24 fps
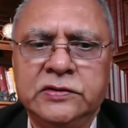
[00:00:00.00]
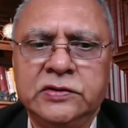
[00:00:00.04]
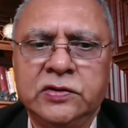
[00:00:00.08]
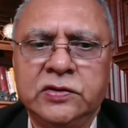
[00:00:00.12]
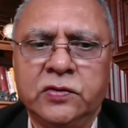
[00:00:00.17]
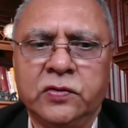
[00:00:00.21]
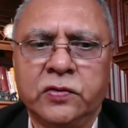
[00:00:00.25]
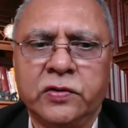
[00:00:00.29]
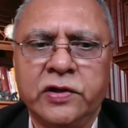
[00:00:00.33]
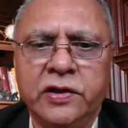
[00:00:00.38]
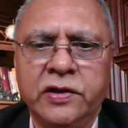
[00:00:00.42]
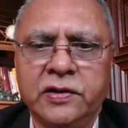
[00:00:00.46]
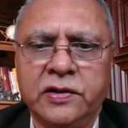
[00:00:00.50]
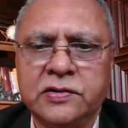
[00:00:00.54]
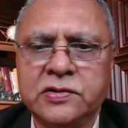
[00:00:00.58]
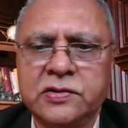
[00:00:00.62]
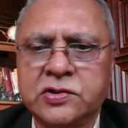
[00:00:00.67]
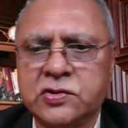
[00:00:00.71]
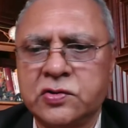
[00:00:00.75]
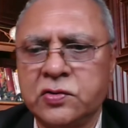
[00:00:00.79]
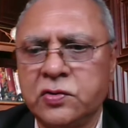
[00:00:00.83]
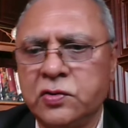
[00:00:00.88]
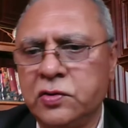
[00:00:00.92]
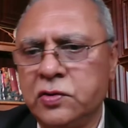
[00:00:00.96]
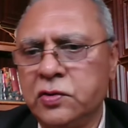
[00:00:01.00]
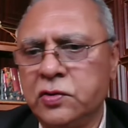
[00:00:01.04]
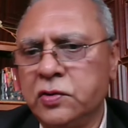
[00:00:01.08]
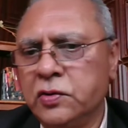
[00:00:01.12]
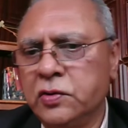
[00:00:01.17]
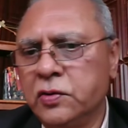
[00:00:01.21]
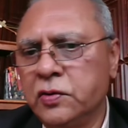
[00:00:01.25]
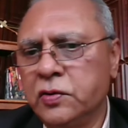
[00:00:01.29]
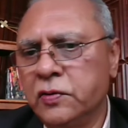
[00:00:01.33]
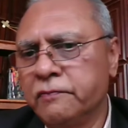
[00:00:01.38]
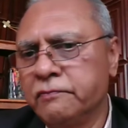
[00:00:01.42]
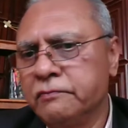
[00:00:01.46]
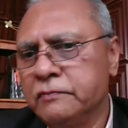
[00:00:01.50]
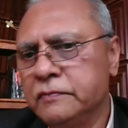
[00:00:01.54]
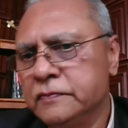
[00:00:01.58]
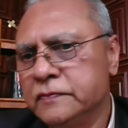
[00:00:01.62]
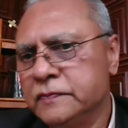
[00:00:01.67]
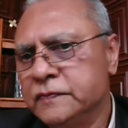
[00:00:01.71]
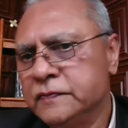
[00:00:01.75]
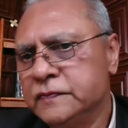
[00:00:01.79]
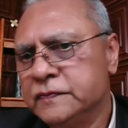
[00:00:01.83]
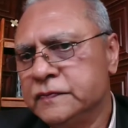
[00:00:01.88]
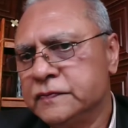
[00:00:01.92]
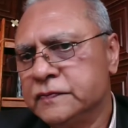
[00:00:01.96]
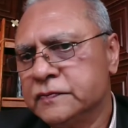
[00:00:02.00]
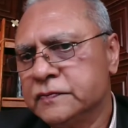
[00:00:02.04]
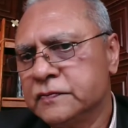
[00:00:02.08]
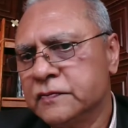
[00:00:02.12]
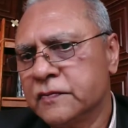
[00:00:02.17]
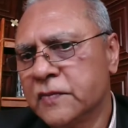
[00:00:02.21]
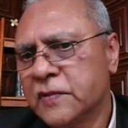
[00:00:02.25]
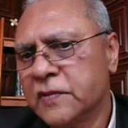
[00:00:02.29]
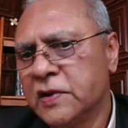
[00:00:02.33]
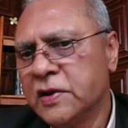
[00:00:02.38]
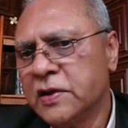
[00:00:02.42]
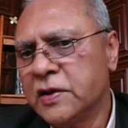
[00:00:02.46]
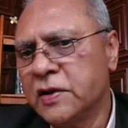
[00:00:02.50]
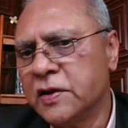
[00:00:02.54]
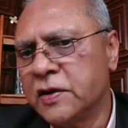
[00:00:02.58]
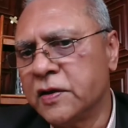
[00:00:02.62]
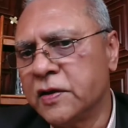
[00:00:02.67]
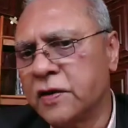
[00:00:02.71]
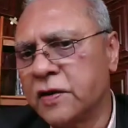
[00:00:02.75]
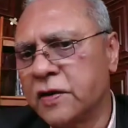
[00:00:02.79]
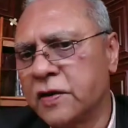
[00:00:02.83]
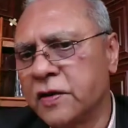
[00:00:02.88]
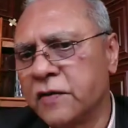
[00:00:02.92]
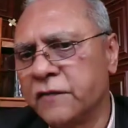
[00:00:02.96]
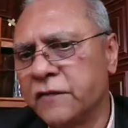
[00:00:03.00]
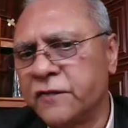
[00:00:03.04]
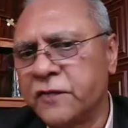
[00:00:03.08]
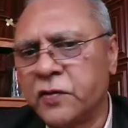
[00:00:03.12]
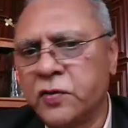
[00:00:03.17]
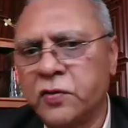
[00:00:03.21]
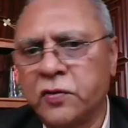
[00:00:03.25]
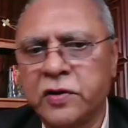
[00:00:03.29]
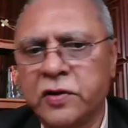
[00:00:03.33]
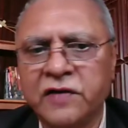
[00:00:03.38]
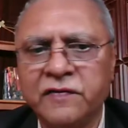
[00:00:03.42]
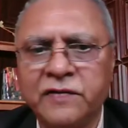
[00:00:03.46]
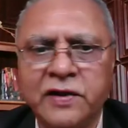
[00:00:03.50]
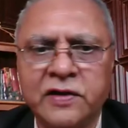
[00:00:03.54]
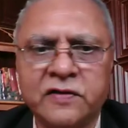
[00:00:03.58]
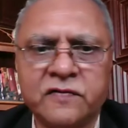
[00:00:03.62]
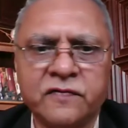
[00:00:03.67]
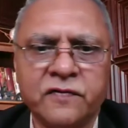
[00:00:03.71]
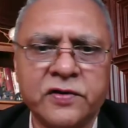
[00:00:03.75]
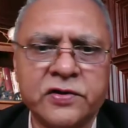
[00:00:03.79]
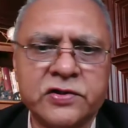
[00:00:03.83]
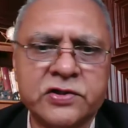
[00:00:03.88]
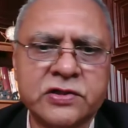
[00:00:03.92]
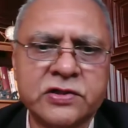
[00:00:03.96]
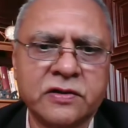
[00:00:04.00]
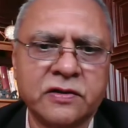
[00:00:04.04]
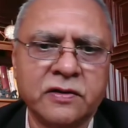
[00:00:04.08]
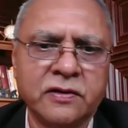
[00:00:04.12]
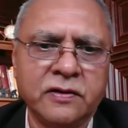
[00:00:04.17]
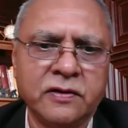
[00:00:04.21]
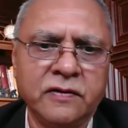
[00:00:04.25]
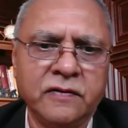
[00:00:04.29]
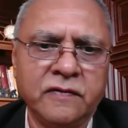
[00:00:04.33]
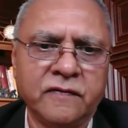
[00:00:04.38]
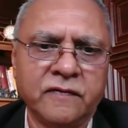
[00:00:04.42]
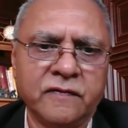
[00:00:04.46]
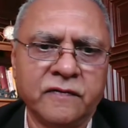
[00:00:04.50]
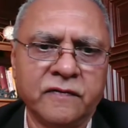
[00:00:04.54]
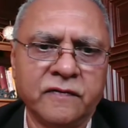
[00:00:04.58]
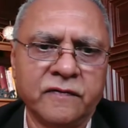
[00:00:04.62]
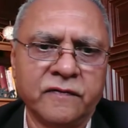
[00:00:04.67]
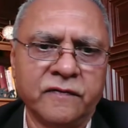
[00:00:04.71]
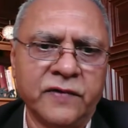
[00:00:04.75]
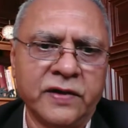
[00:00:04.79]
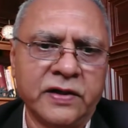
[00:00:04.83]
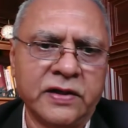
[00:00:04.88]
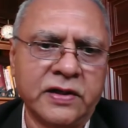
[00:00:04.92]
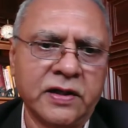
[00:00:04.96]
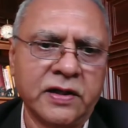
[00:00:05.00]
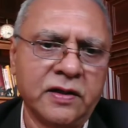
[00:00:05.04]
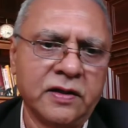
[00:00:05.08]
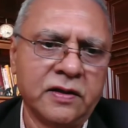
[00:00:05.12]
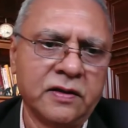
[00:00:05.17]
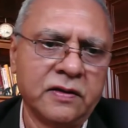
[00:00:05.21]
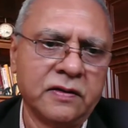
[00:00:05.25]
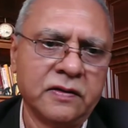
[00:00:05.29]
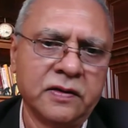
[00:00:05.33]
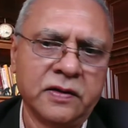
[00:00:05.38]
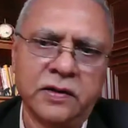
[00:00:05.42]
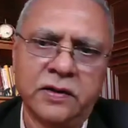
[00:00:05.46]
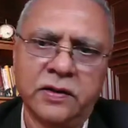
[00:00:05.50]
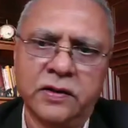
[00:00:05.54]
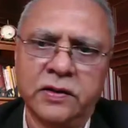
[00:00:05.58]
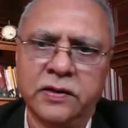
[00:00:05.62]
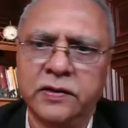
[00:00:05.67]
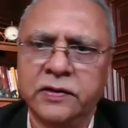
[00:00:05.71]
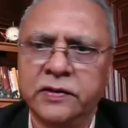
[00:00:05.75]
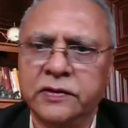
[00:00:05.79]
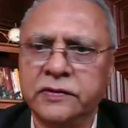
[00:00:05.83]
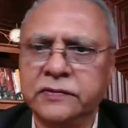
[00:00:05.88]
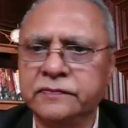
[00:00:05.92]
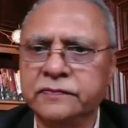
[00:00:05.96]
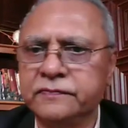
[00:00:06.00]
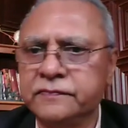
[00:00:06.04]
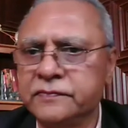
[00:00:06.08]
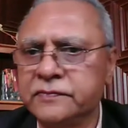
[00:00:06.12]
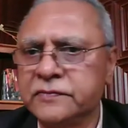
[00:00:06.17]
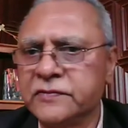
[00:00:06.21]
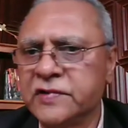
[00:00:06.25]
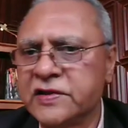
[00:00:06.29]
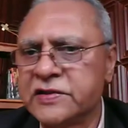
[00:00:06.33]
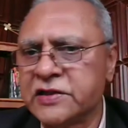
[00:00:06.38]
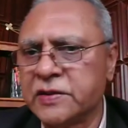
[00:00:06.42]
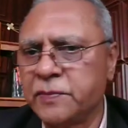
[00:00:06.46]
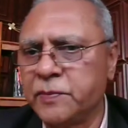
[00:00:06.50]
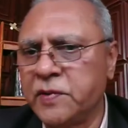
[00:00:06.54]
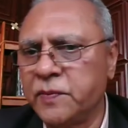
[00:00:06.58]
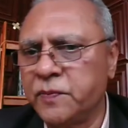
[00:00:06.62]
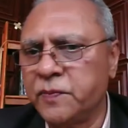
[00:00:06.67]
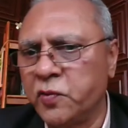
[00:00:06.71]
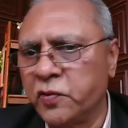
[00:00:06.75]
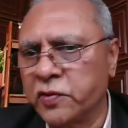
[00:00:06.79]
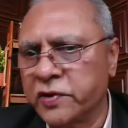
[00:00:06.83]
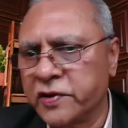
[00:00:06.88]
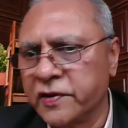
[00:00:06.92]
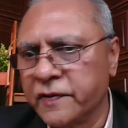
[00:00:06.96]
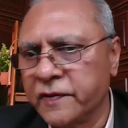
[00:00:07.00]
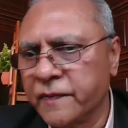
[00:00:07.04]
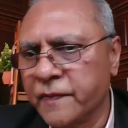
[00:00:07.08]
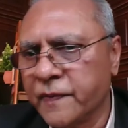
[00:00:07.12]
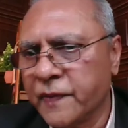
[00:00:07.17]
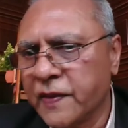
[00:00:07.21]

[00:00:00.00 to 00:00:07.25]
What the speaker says: Okay, so if you don't have any question, we can sum up. Okay.